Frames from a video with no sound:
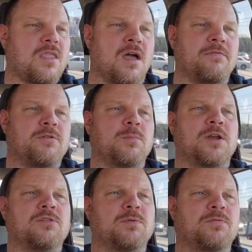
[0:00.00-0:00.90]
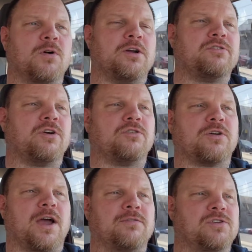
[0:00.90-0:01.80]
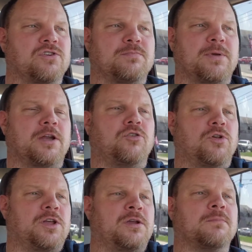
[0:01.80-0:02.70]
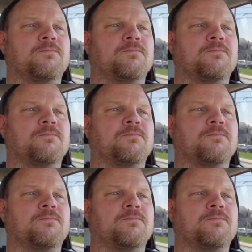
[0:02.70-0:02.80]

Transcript: a few minutes before I start driving, just manually.